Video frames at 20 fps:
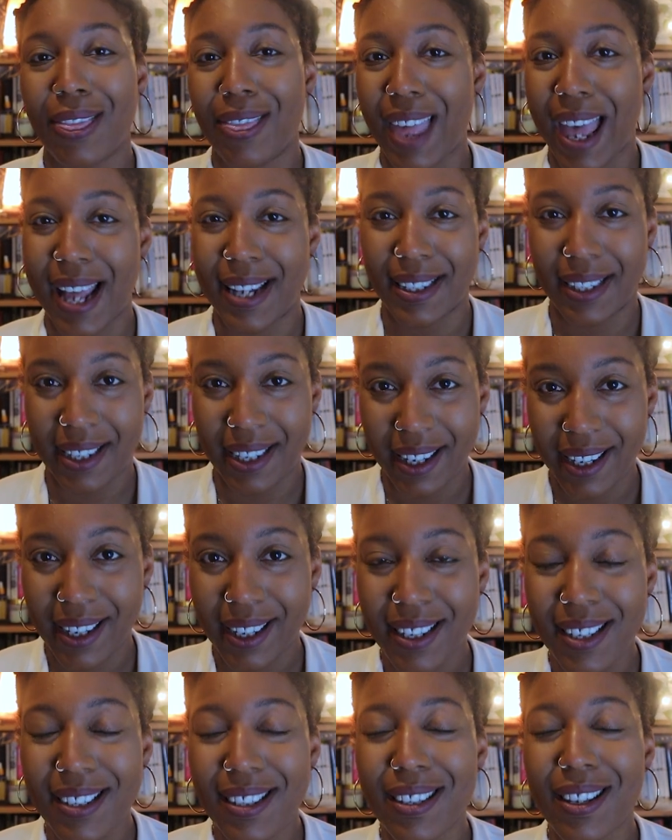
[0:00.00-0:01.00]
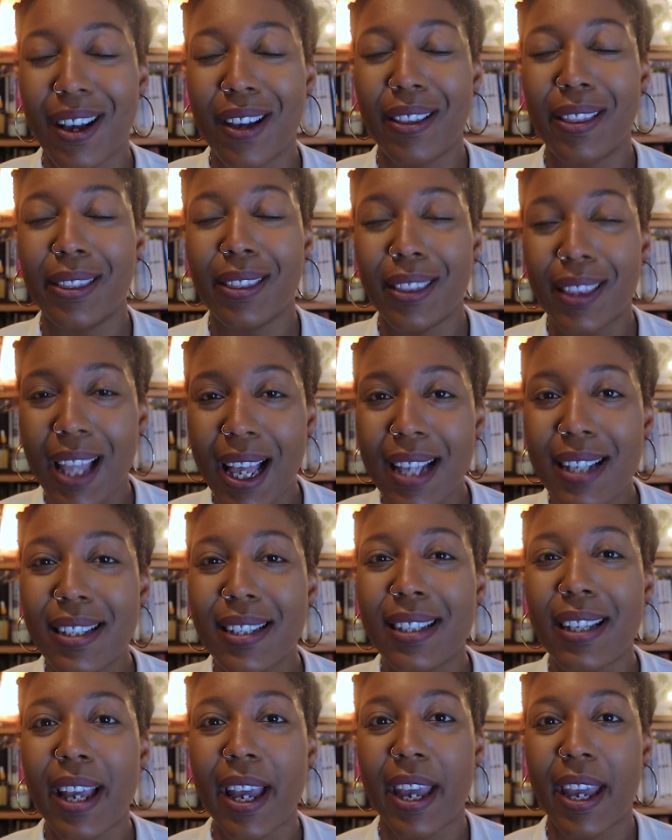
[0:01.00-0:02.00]
That is,
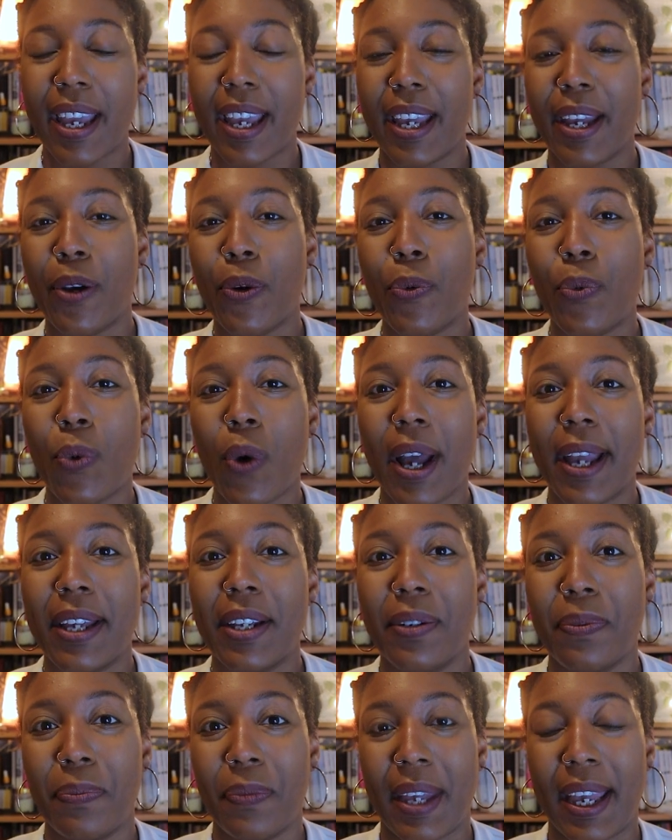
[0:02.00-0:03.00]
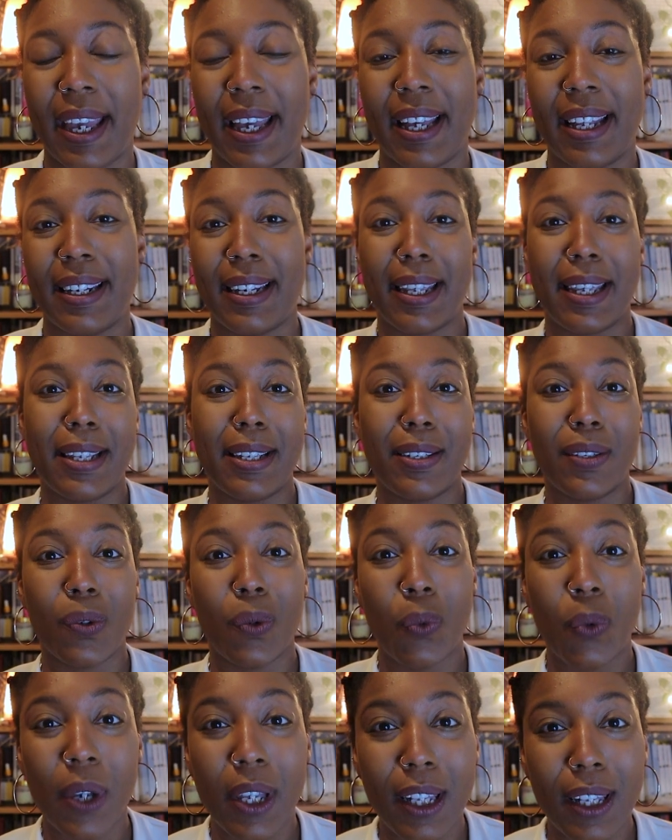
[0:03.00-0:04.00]
unless a white man is
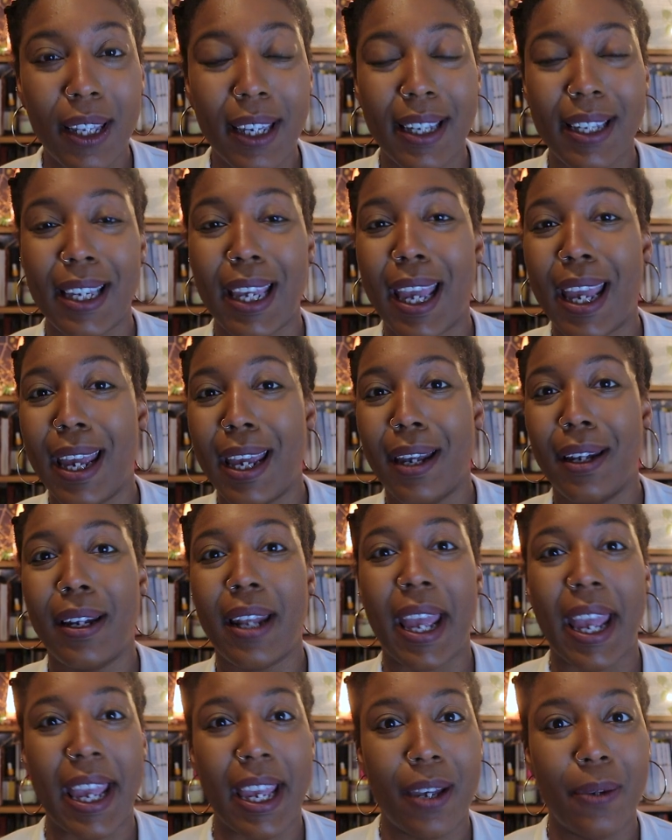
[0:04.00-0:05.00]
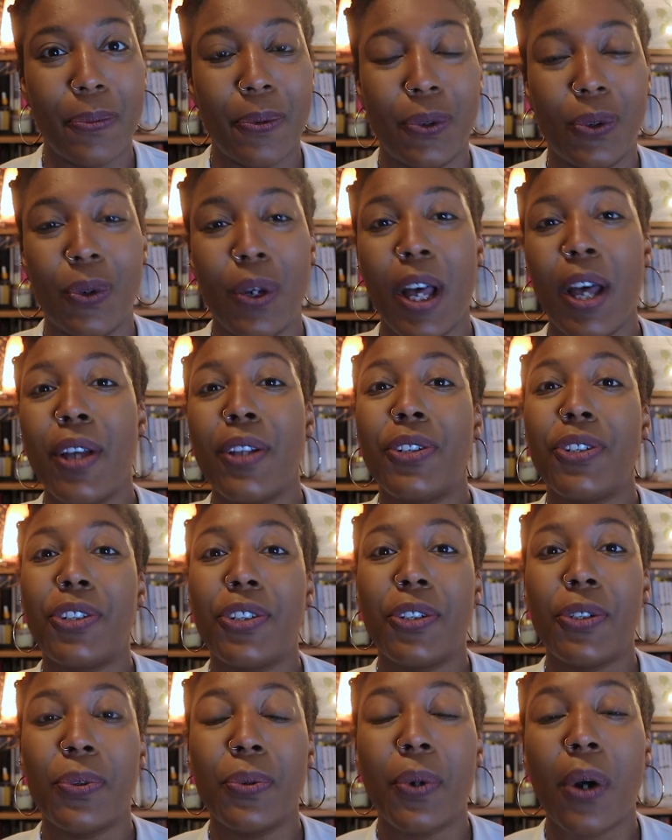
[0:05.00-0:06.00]
willing and able
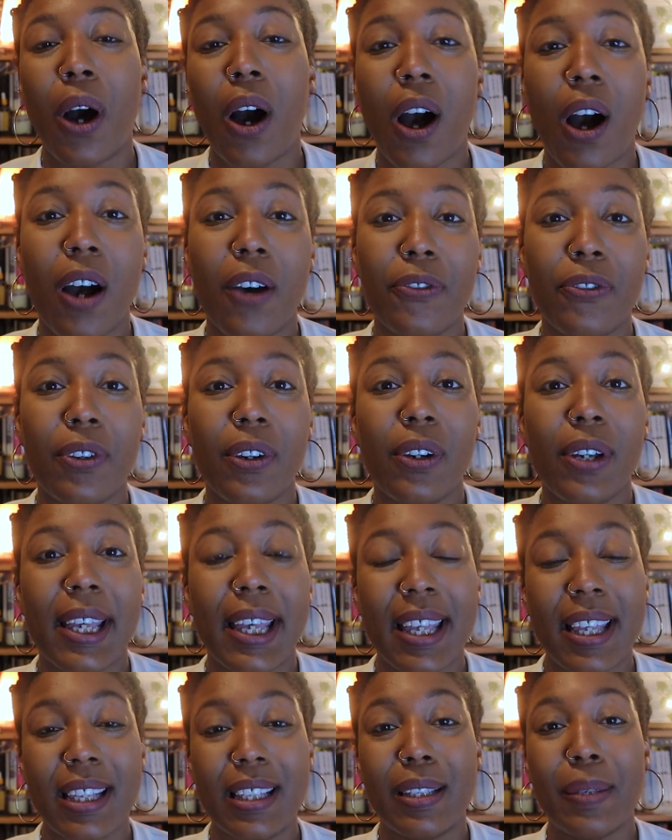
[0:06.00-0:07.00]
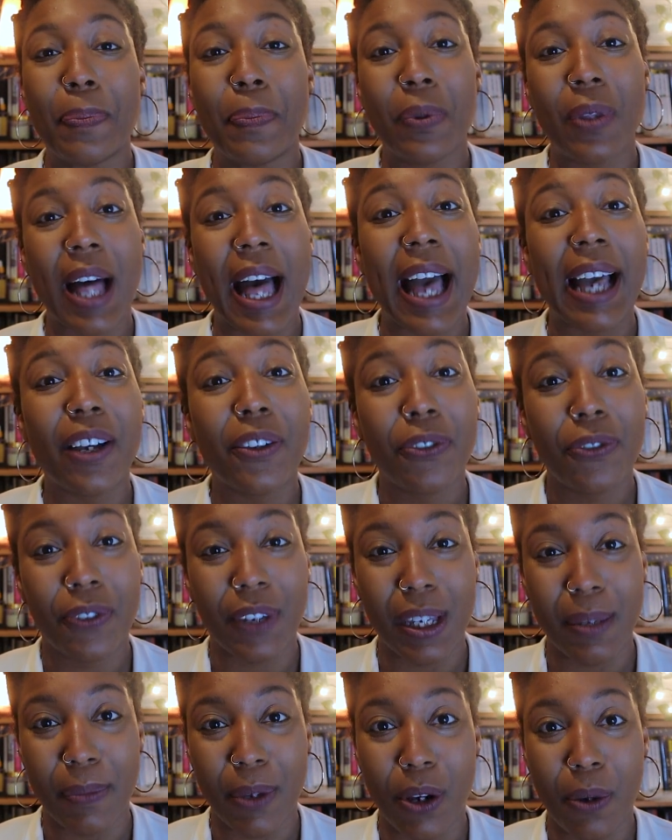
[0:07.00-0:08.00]
to offer his Black
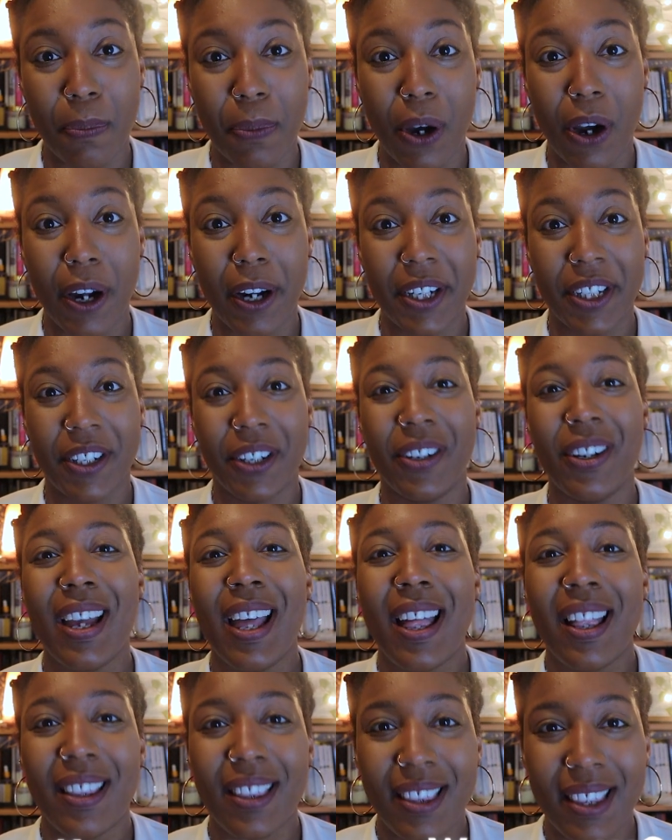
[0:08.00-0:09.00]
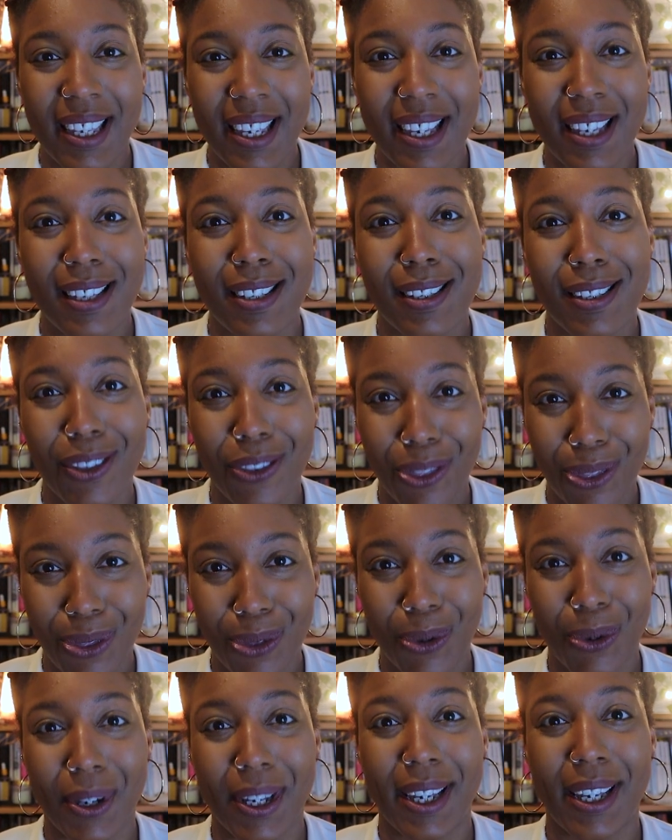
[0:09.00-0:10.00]
female partner these
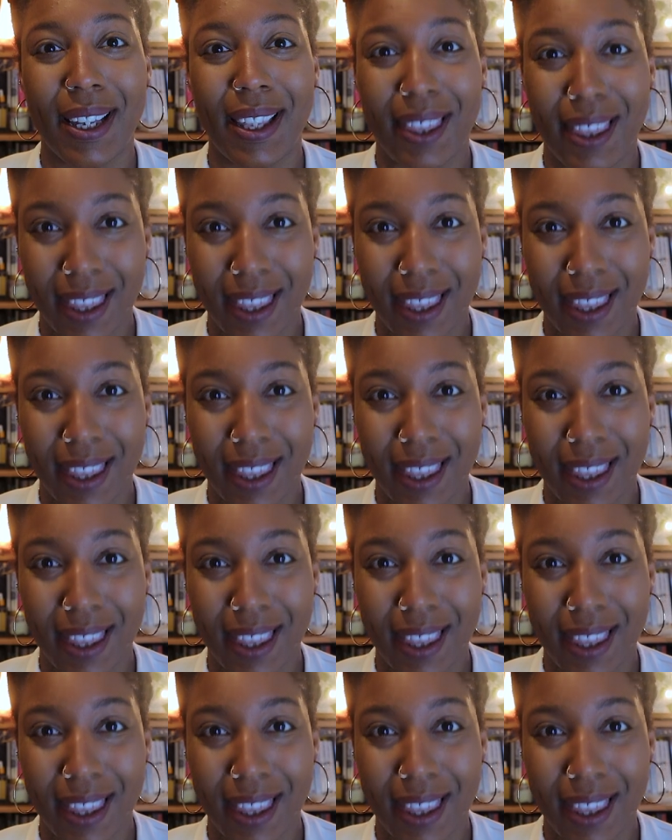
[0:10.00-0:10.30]
three